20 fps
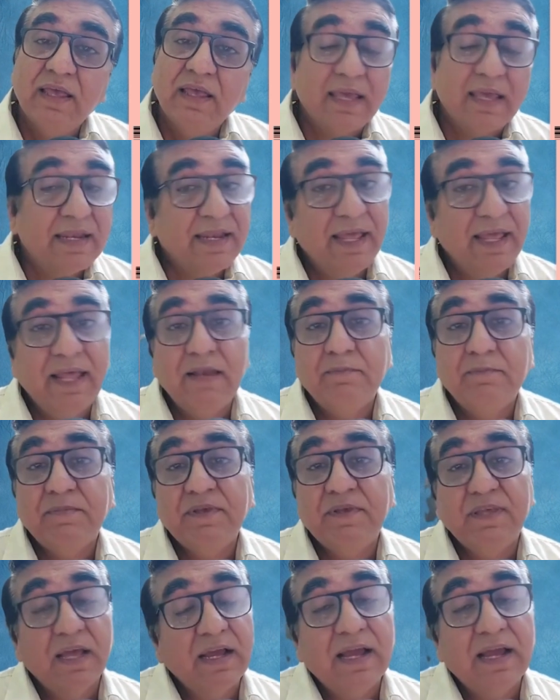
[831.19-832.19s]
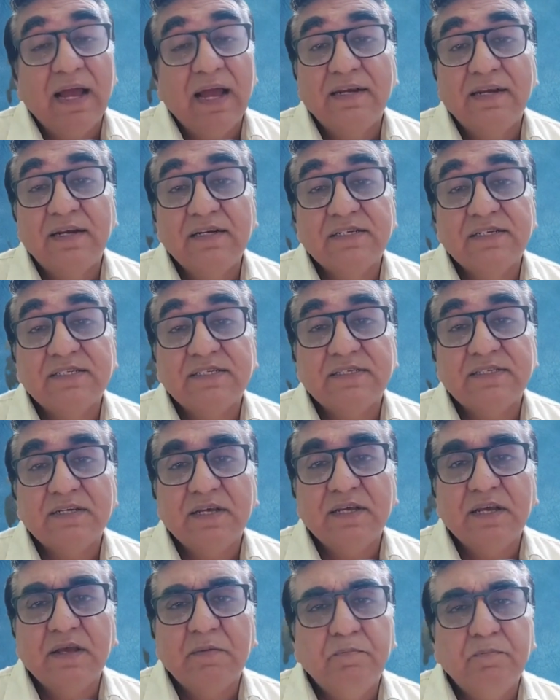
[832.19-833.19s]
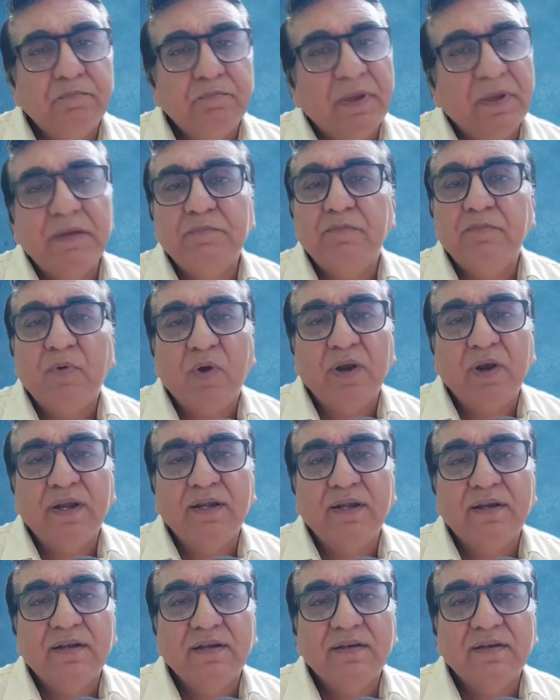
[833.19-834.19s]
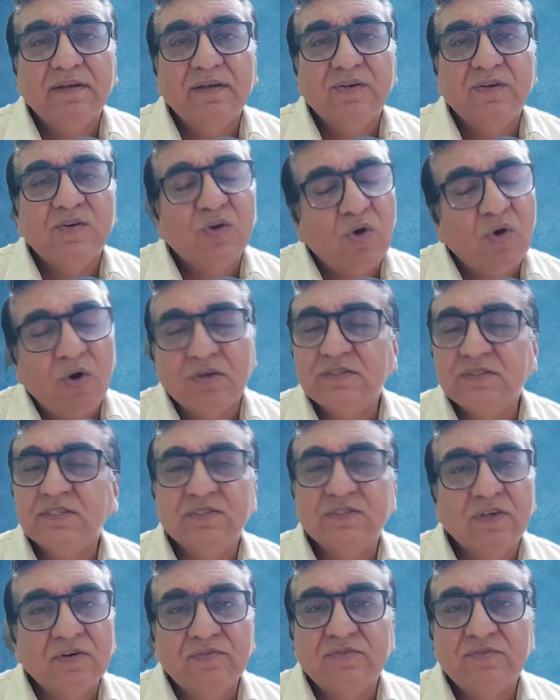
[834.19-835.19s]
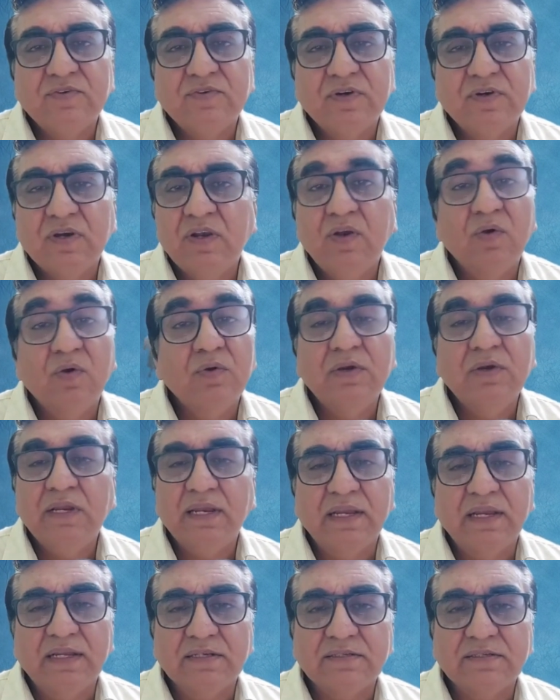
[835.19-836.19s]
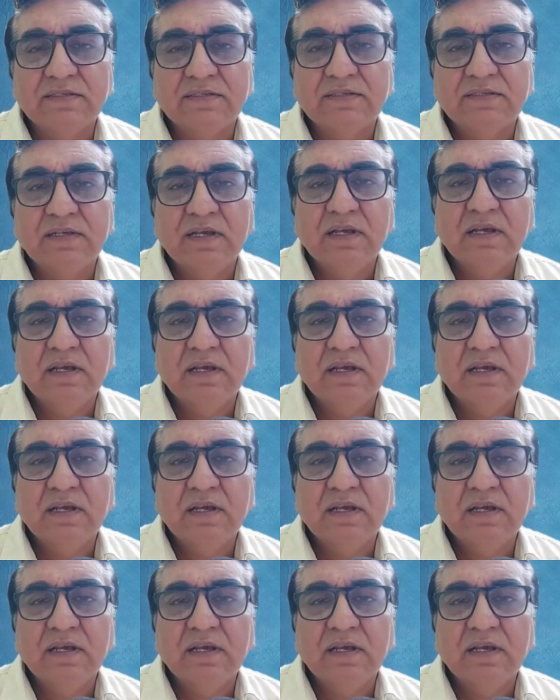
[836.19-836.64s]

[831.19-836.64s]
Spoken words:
can help young adults pinpoint causes of loneliness.